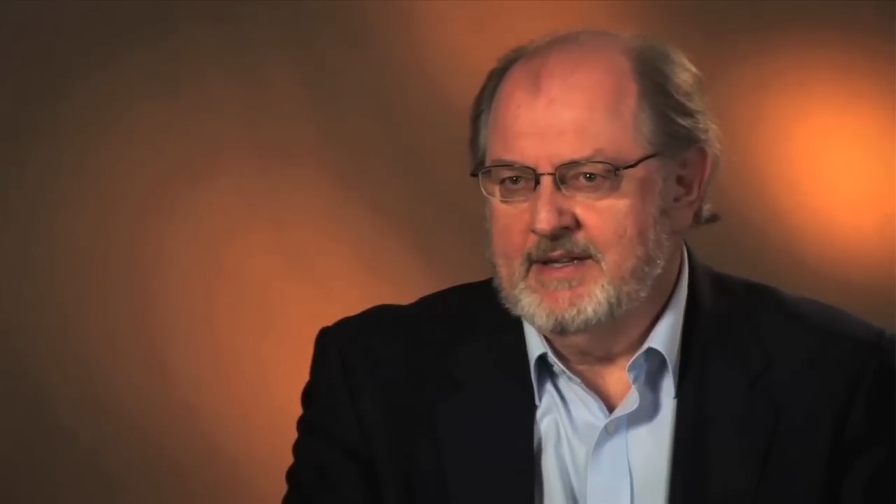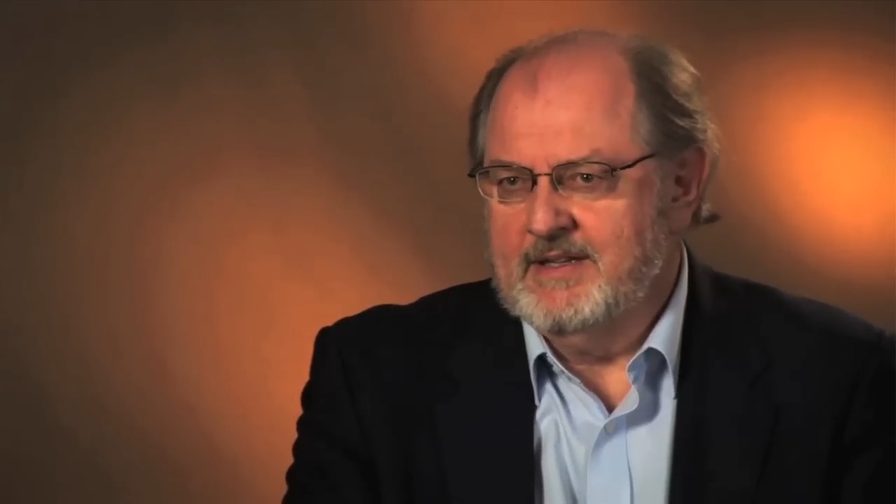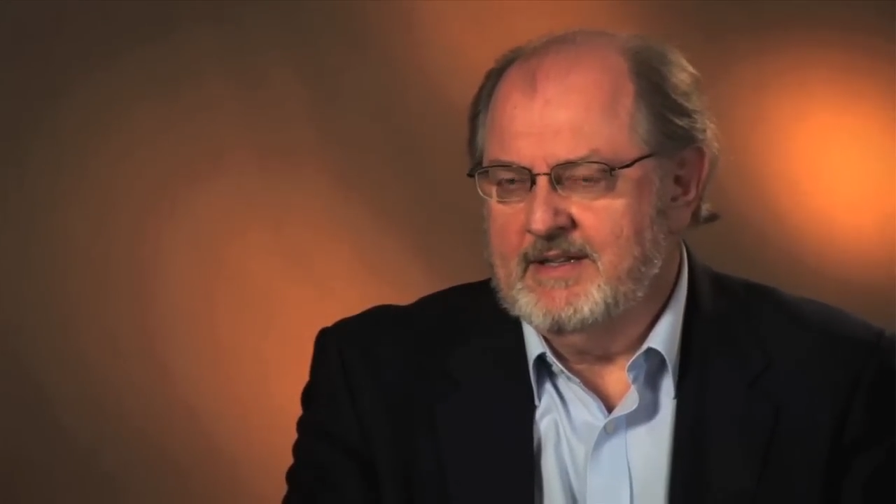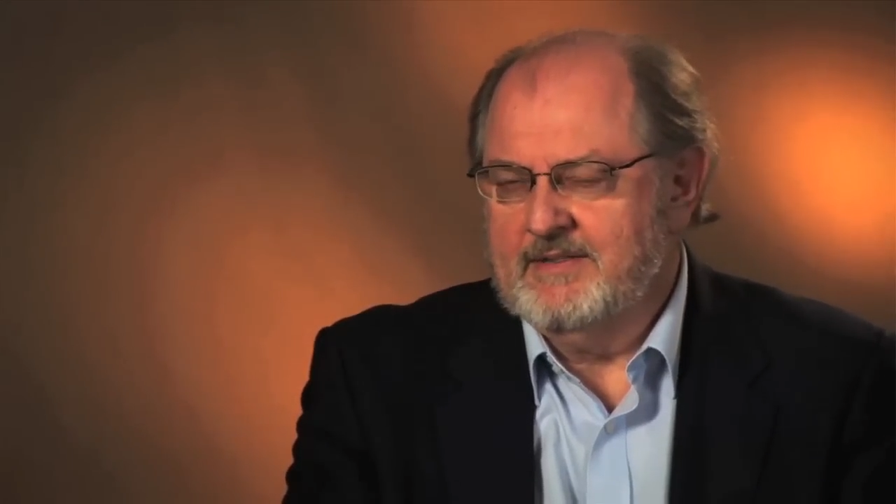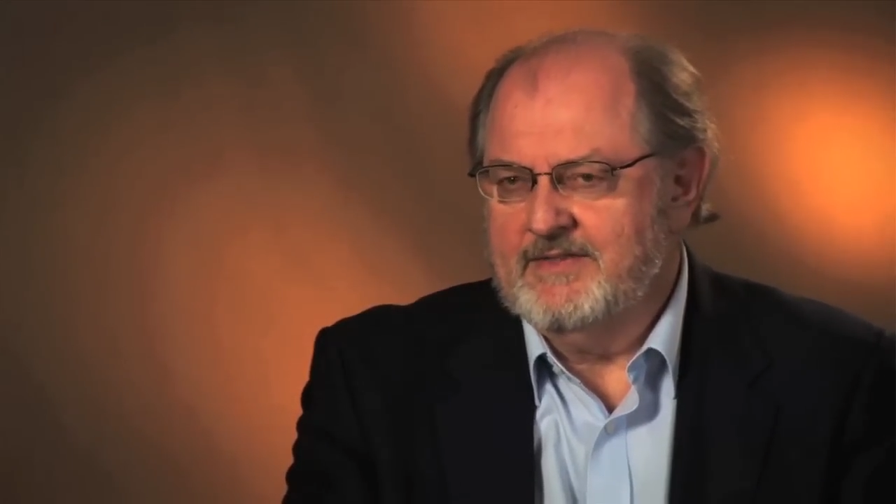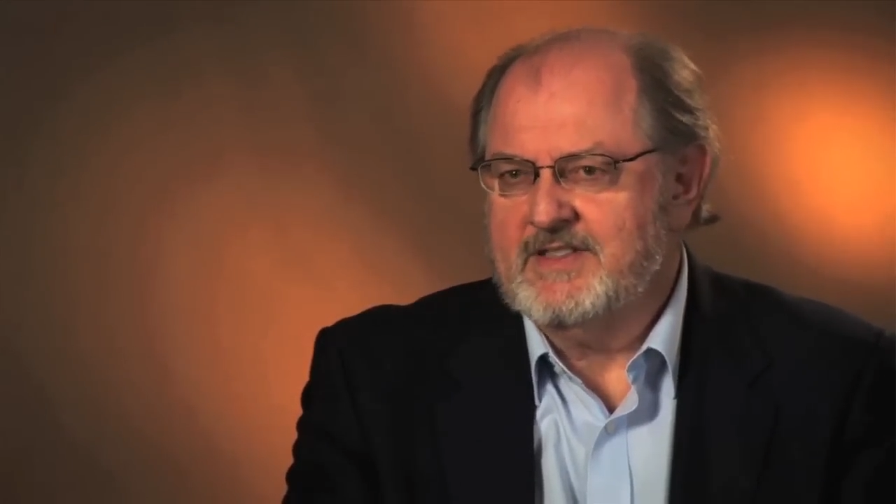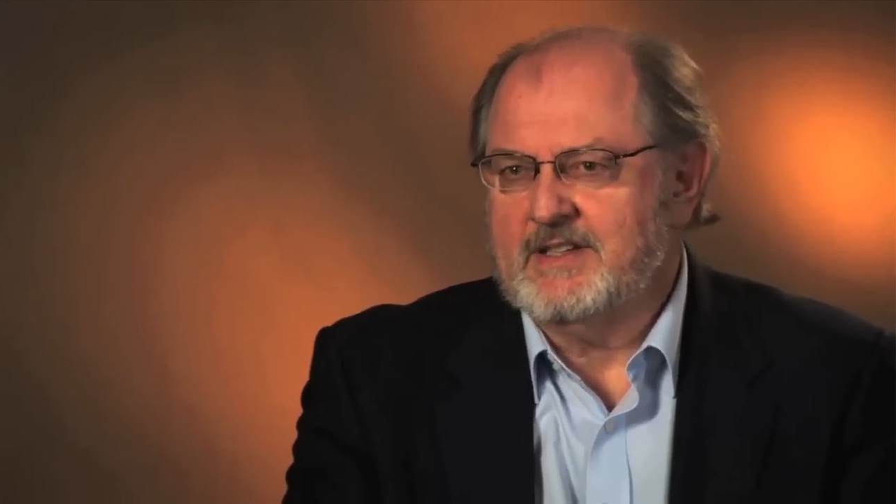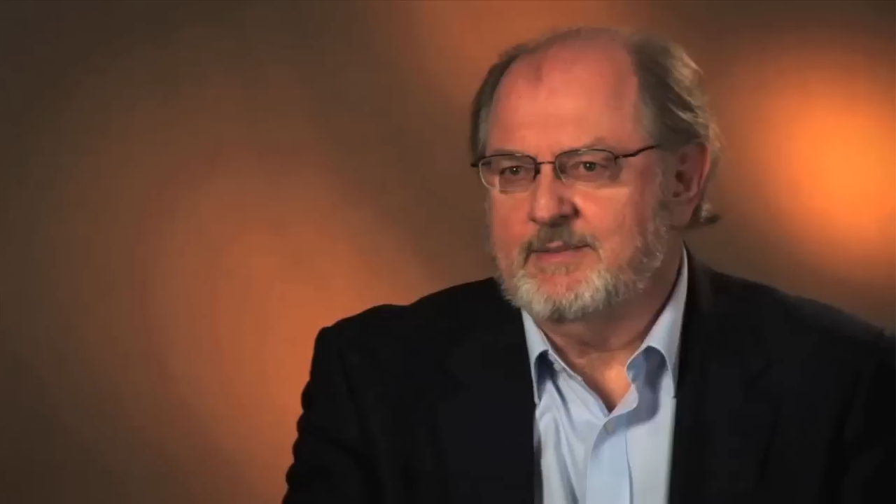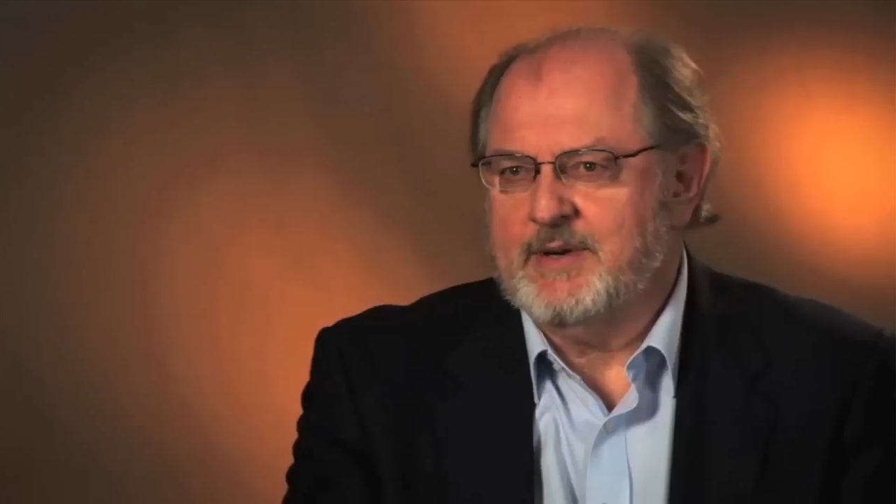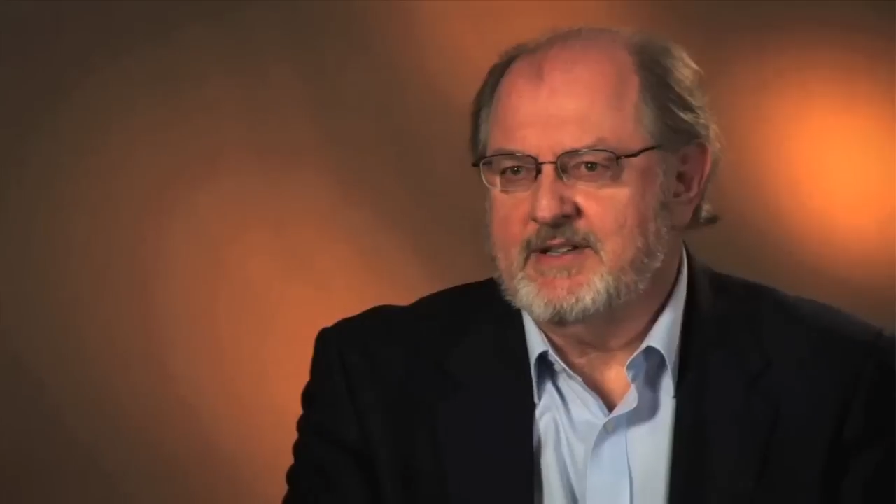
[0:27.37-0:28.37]
the
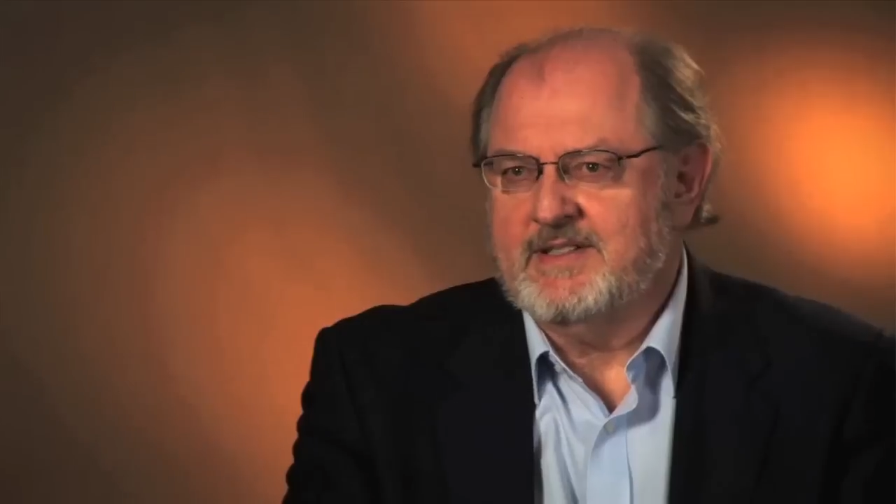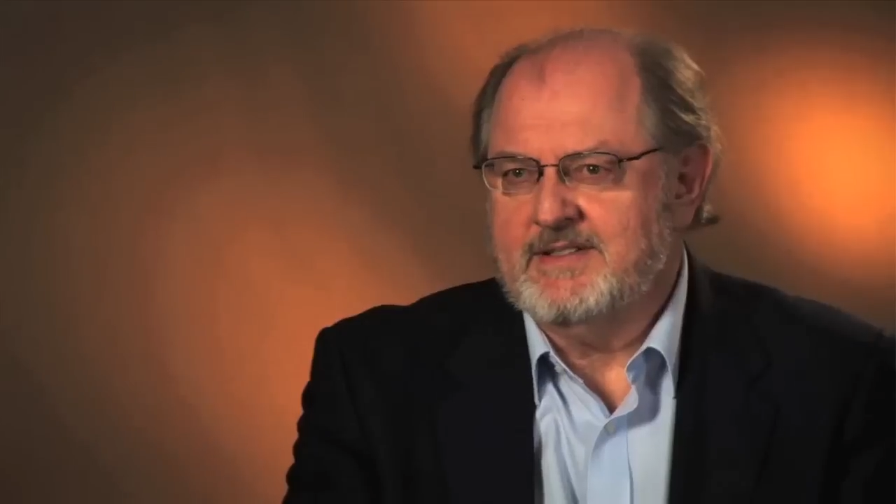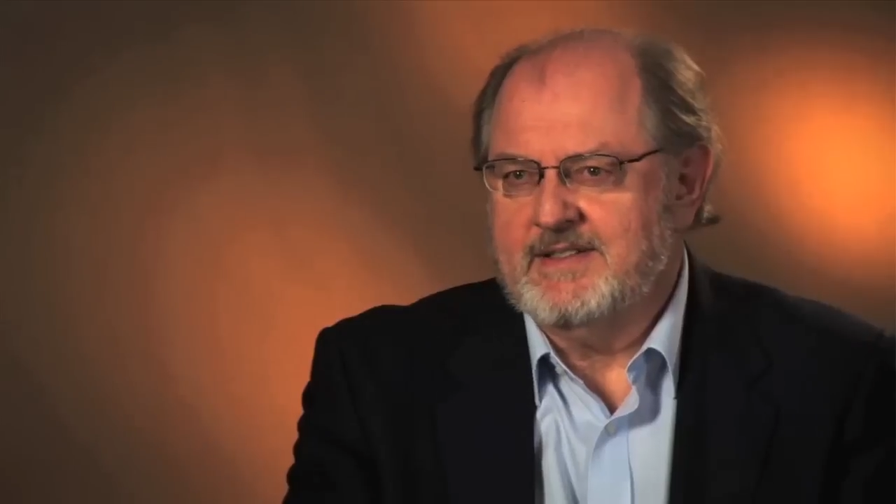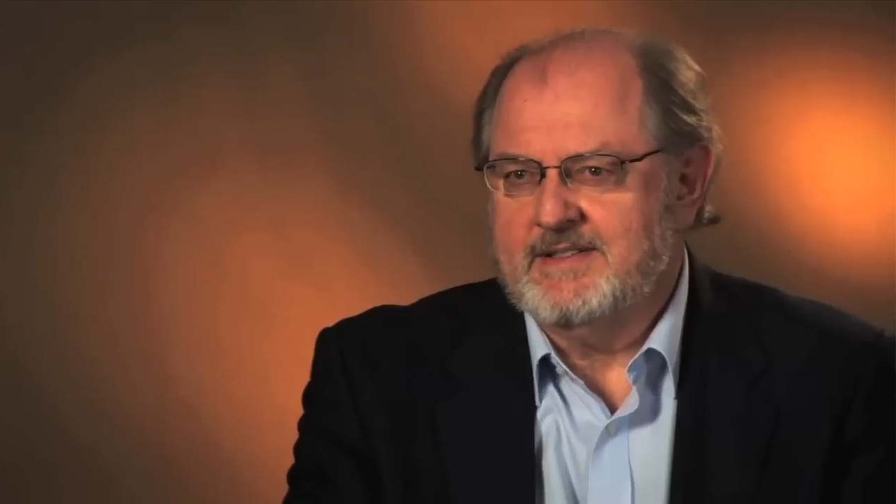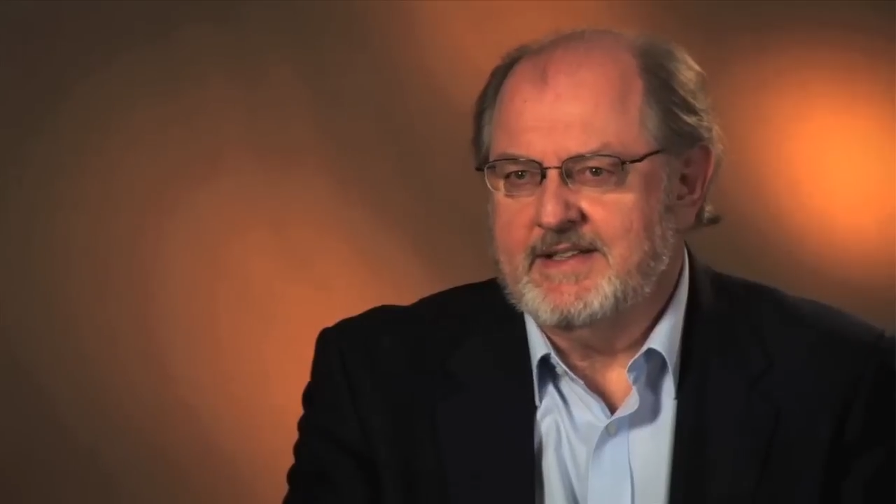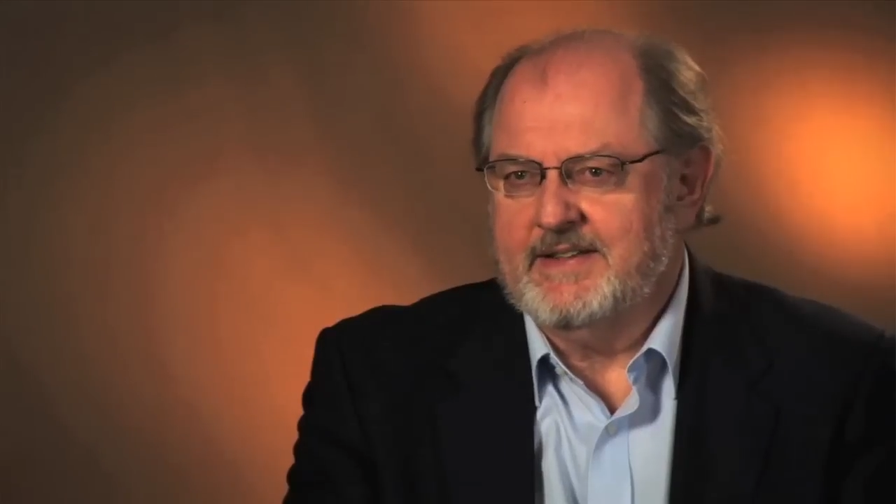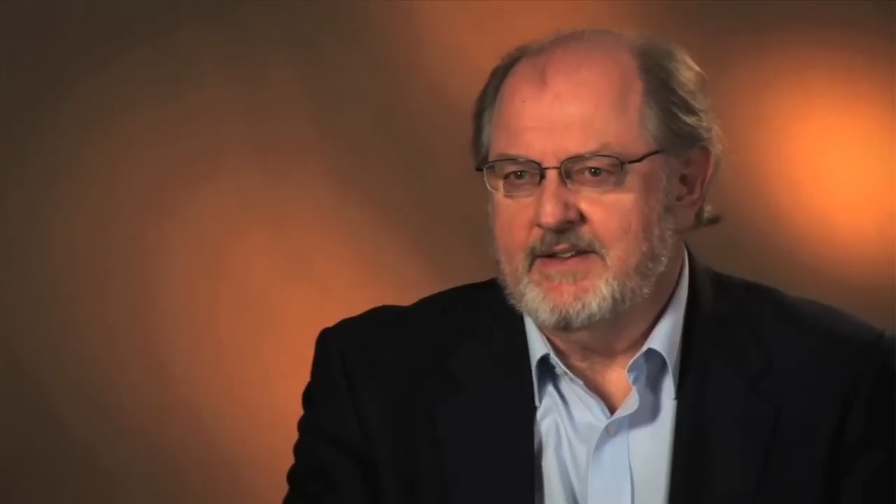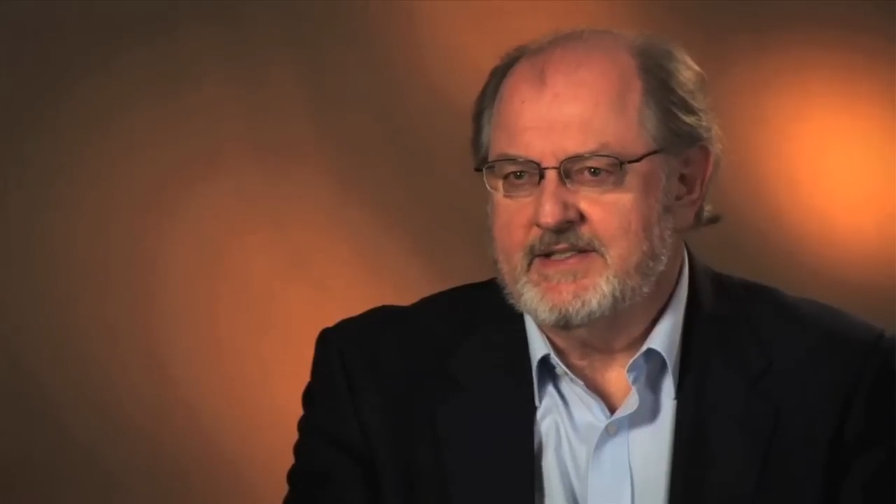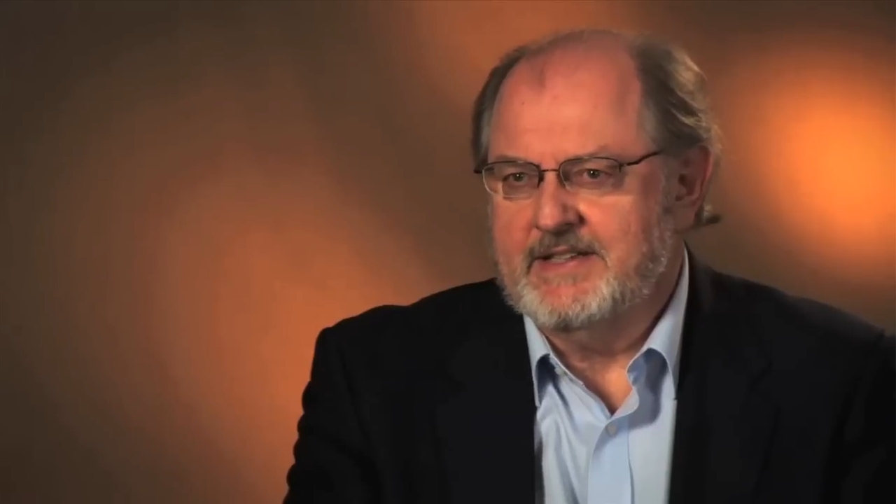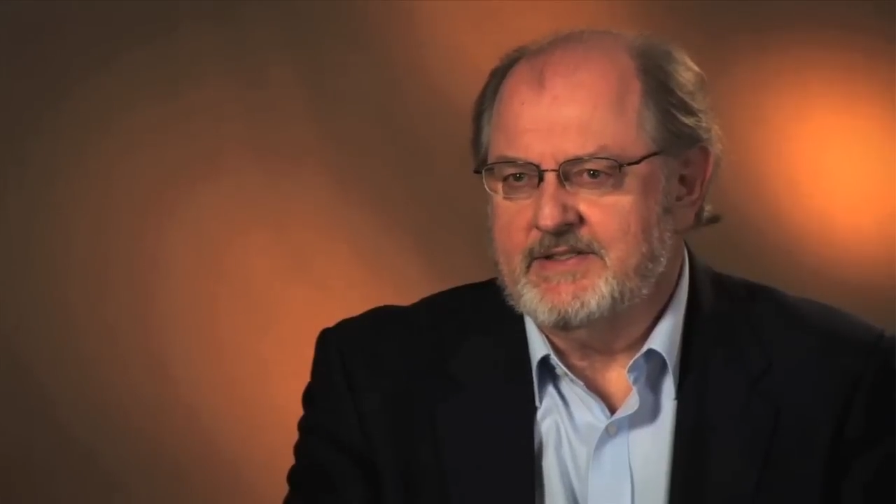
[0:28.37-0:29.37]
physical processes in
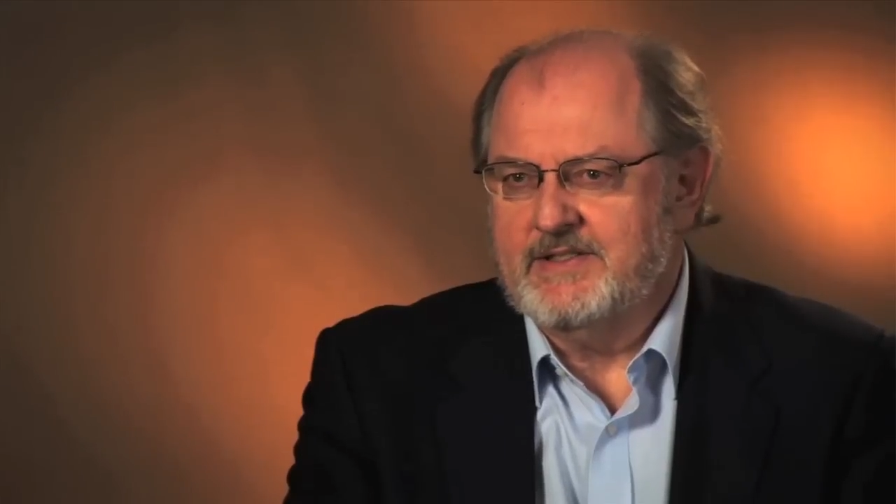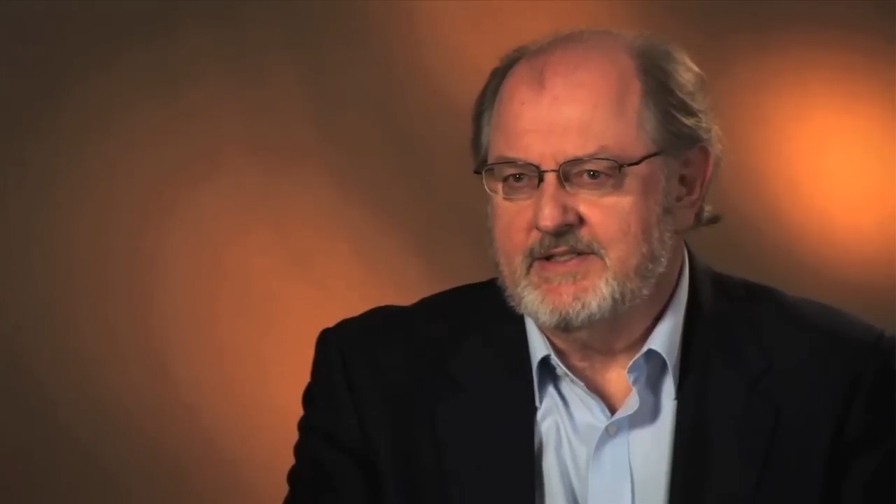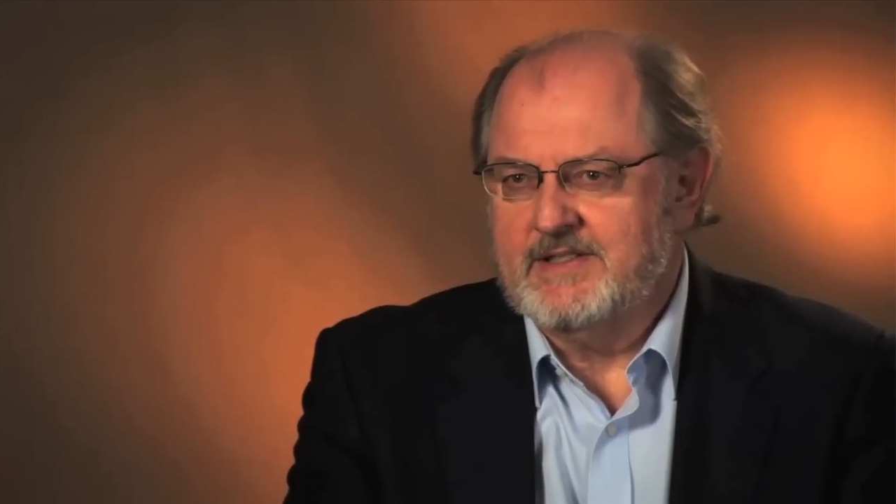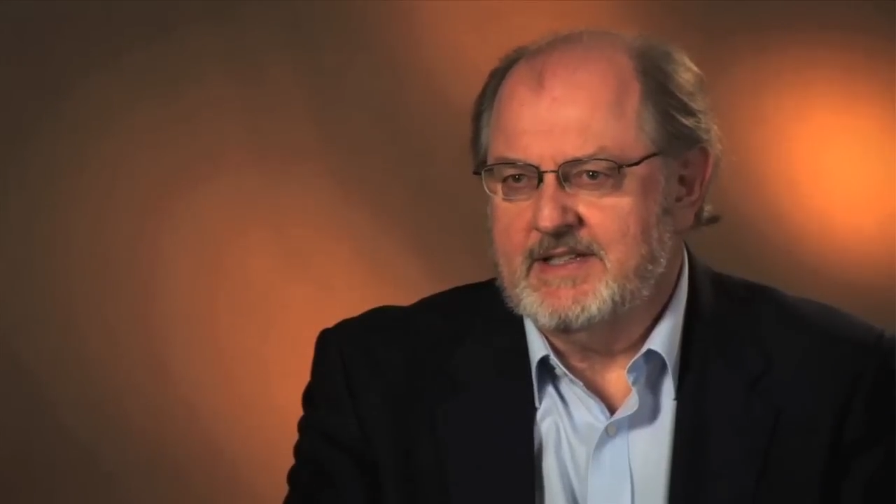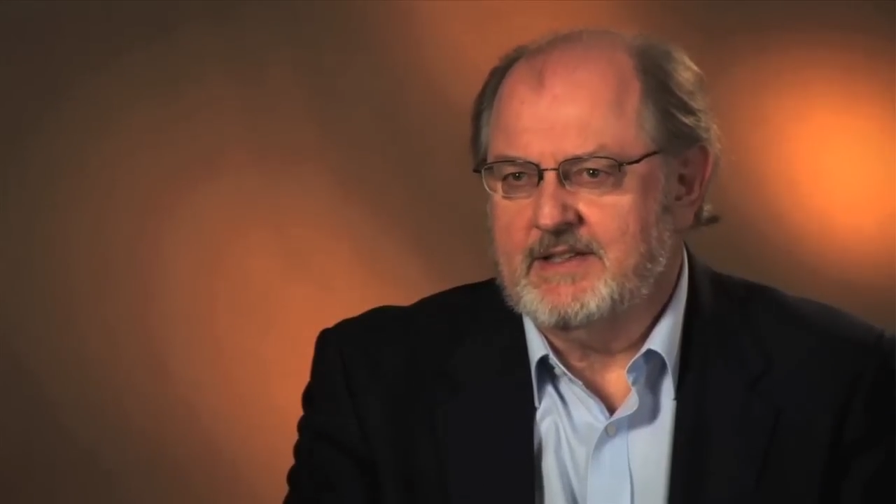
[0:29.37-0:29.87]
those engines,